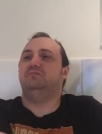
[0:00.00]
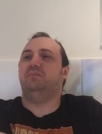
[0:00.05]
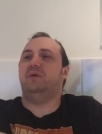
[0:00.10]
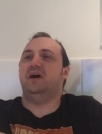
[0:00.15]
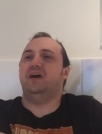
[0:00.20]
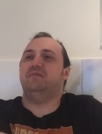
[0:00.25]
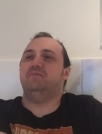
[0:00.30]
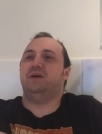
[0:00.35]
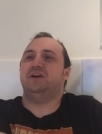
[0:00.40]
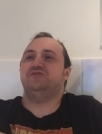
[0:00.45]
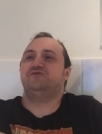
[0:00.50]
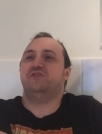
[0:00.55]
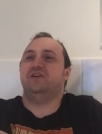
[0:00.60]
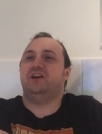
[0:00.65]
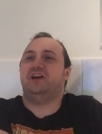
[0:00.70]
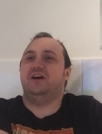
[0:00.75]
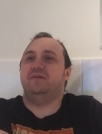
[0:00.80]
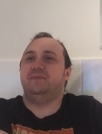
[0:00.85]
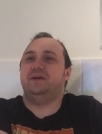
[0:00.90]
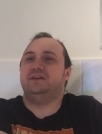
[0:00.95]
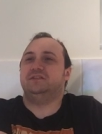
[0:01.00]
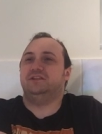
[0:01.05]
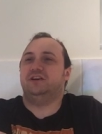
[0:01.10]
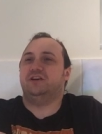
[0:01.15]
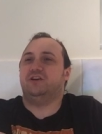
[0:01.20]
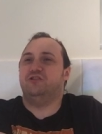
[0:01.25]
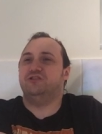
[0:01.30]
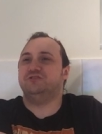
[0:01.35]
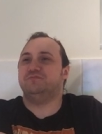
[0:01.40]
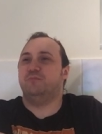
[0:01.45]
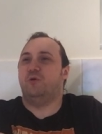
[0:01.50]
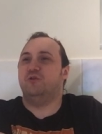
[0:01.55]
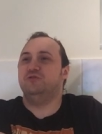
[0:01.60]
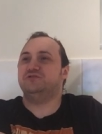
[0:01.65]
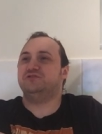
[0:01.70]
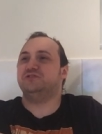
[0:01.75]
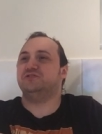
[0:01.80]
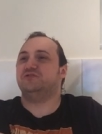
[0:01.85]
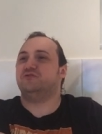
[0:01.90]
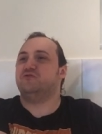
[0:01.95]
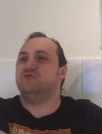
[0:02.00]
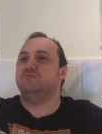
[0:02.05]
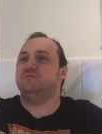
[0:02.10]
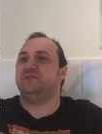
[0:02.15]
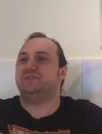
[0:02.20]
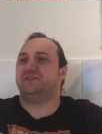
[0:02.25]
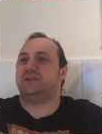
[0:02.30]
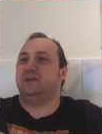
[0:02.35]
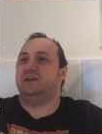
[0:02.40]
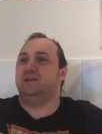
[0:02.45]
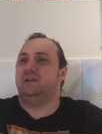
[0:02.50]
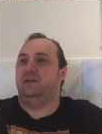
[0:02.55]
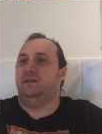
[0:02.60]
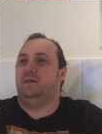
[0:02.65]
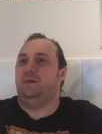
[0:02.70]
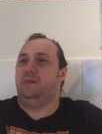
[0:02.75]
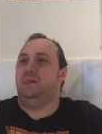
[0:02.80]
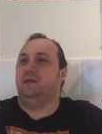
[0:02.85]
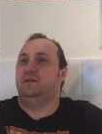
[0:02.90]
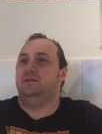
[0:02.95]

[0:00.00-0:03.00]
but and by drink I mean like osmosis through my skin.